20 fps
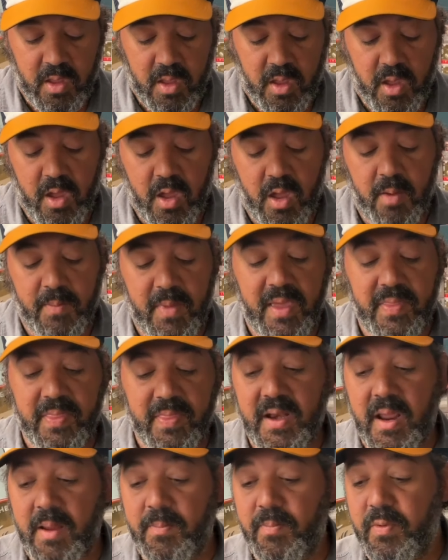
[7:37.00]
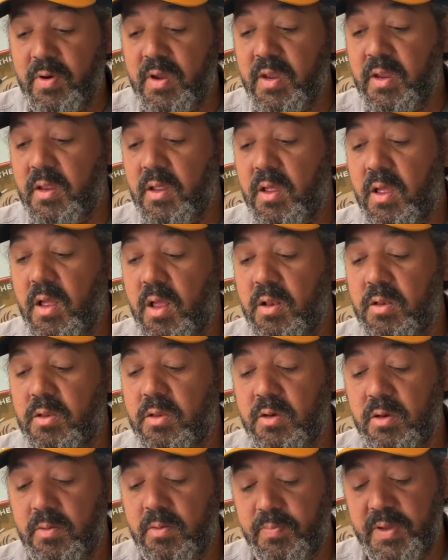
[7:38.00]
And then I bring a
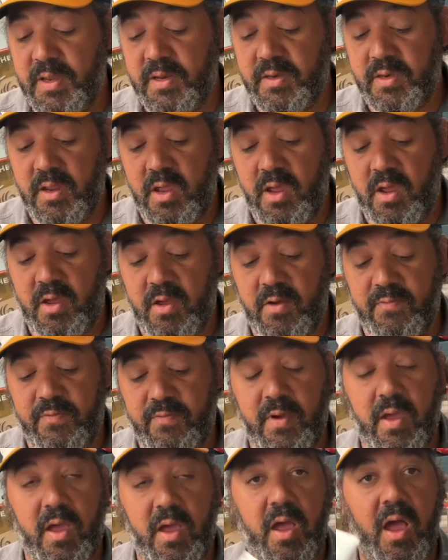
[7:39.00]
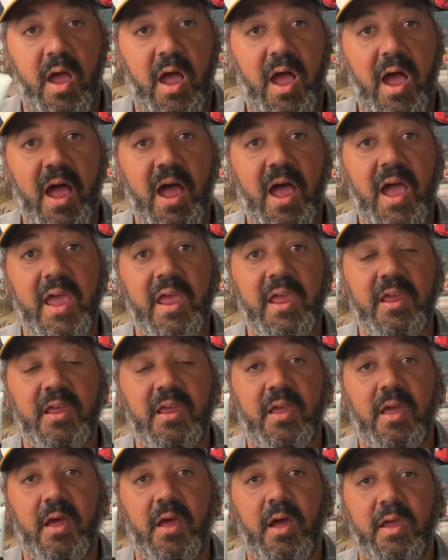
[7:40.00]
little bit of high
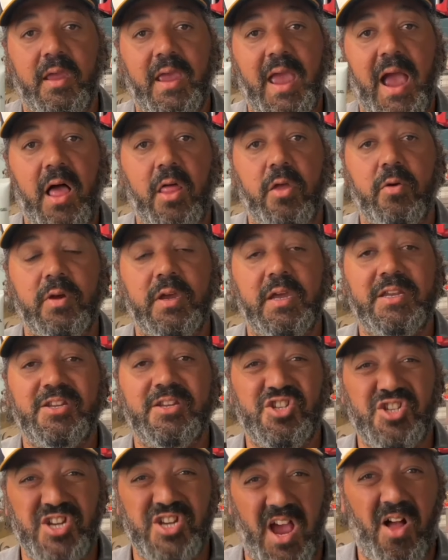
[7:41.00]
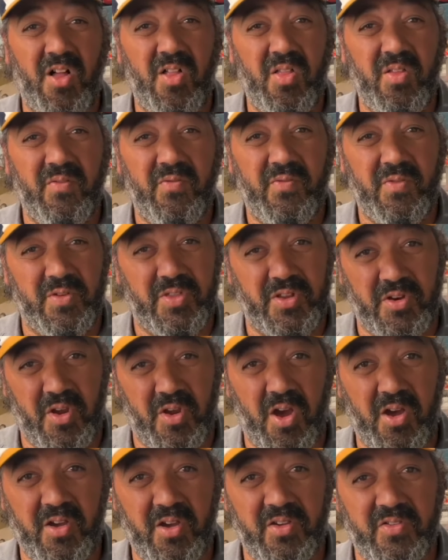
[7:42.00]
calorie gel for the
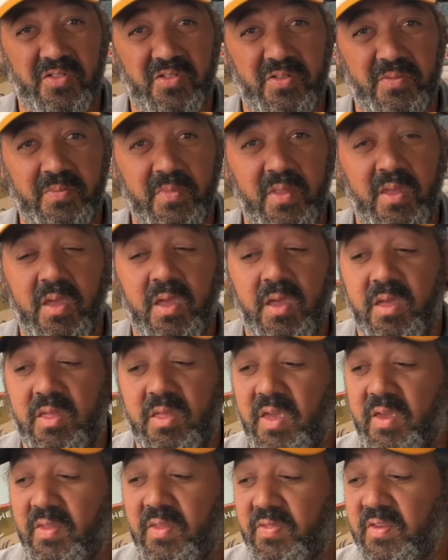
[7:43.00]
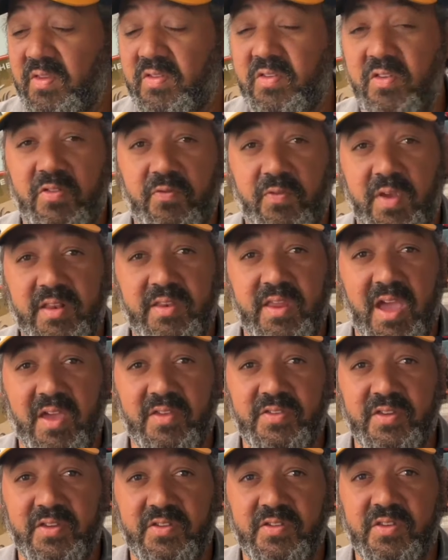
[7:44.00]
dogs. Like, this is
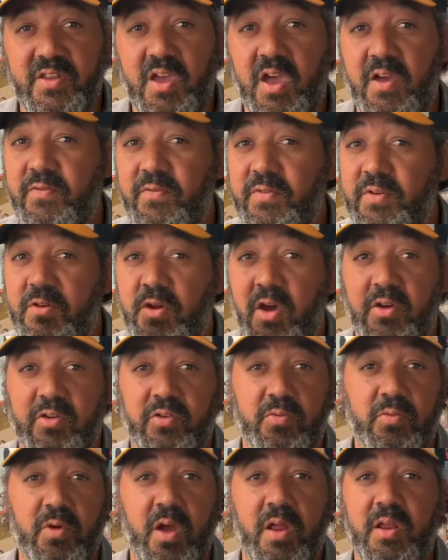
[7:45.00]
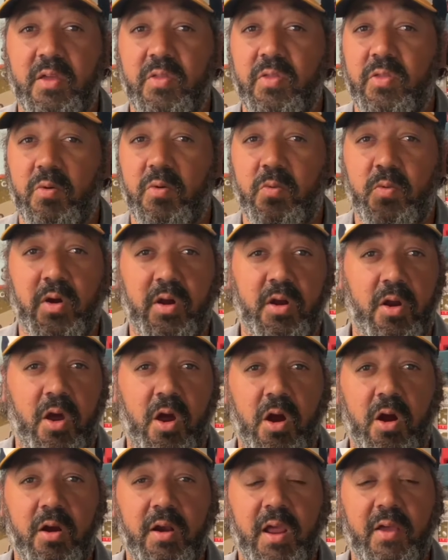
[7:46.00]
fantastic stuff. Your dogs are running, they're working
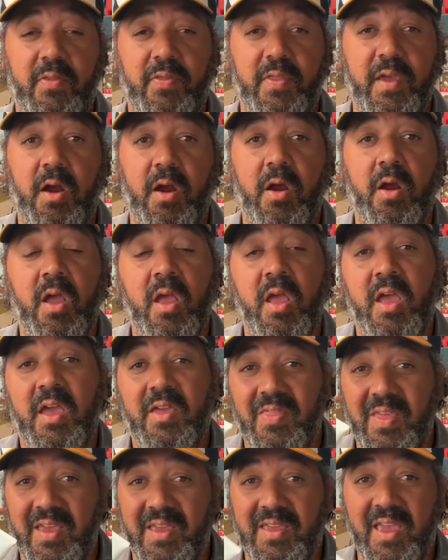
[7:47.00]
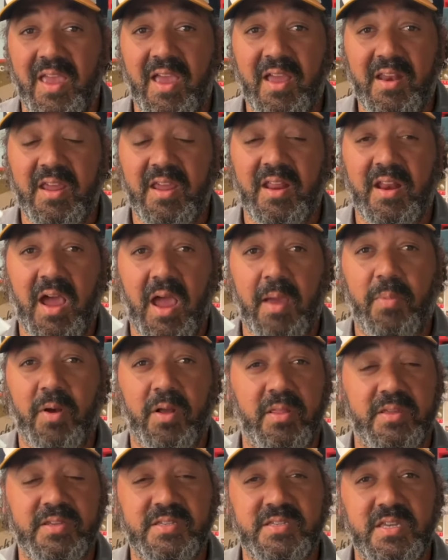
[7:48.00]
hard out there. They can hit a
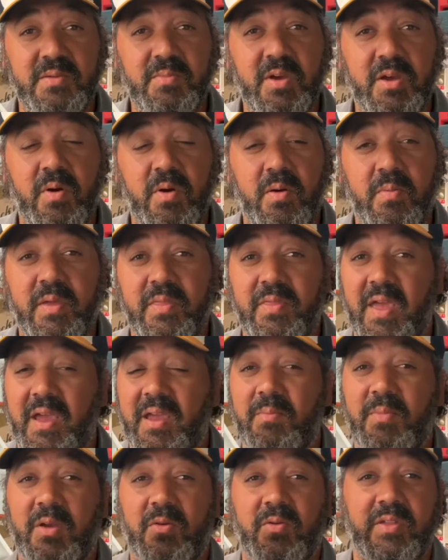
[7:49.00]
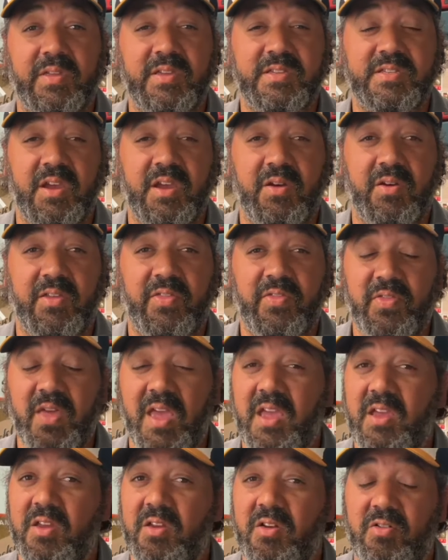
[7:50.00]
hypoglycemic moment. That can be a really scary
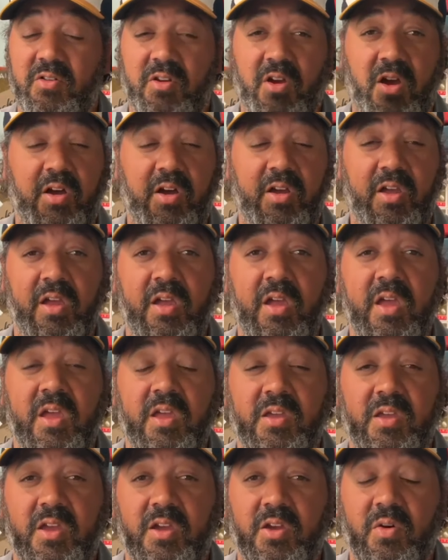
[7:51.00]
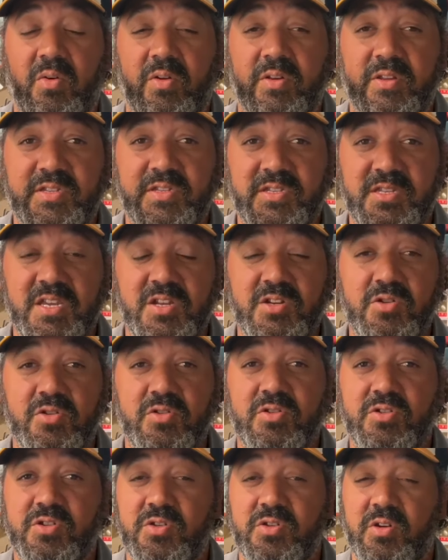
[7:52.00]
thing. Your dog can go into
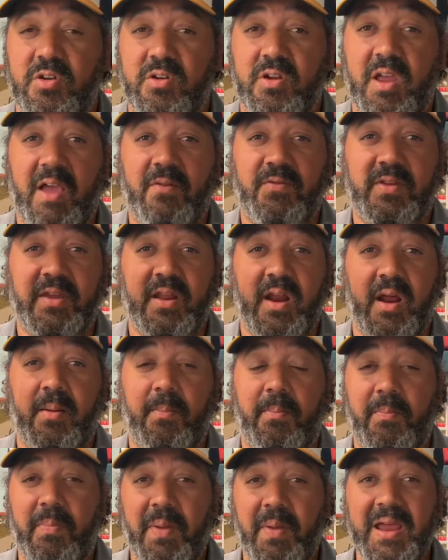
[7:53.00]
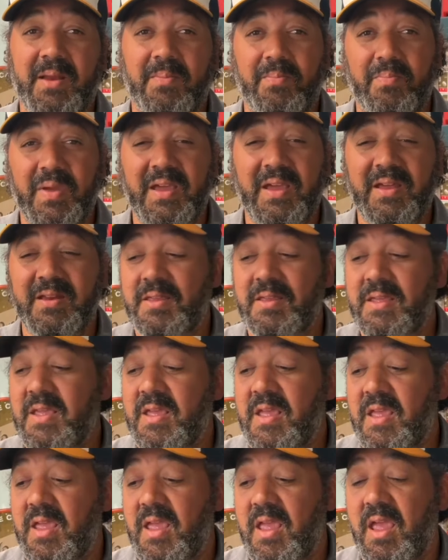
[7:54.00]
seizures. You have to get out a bite bit.
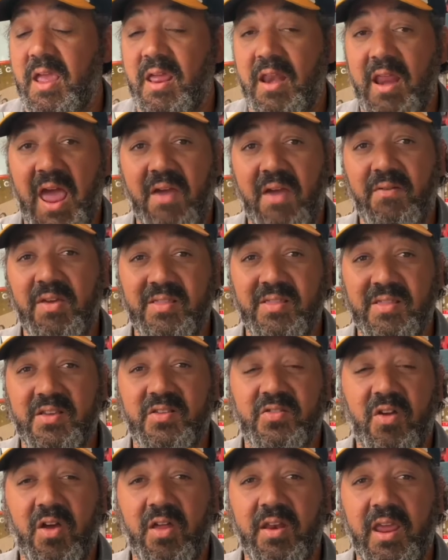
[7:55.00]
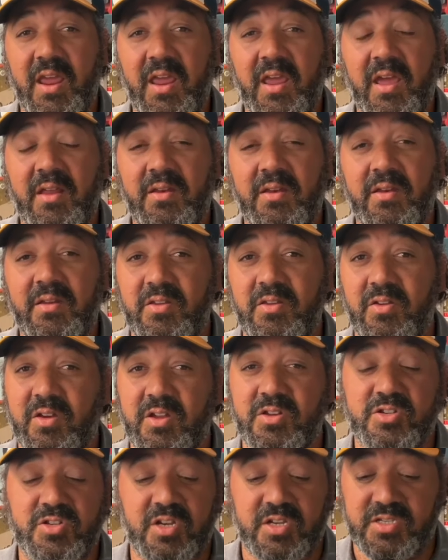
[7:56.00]
And having this on hand, you
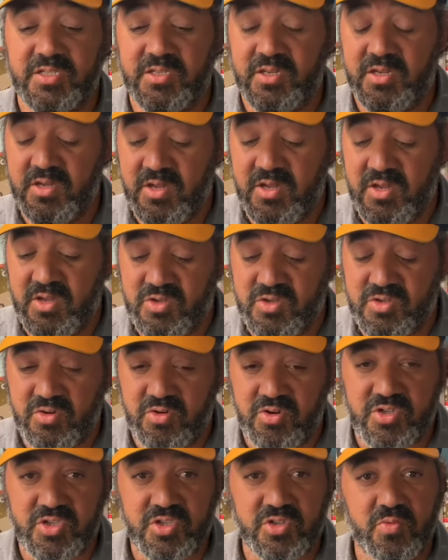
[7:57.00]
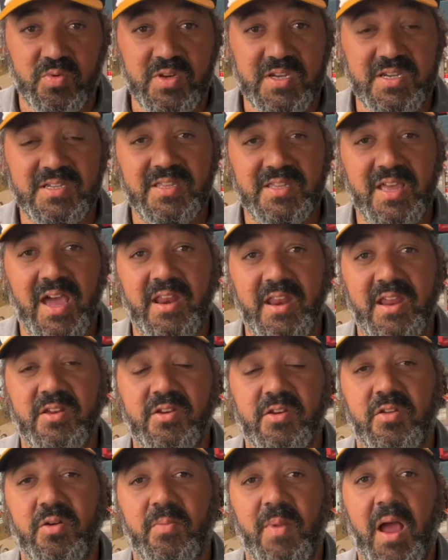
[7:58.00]
can just sort of squeeze that
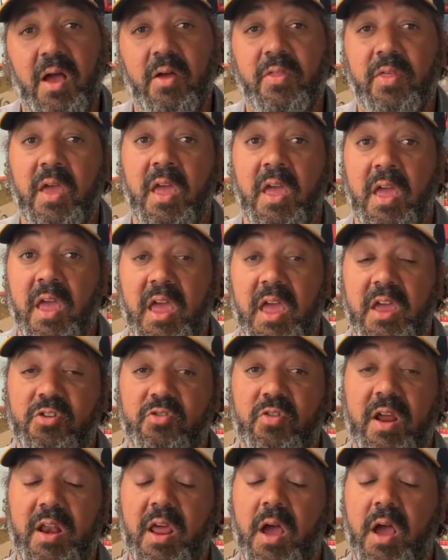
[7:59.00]
into their mouth and try to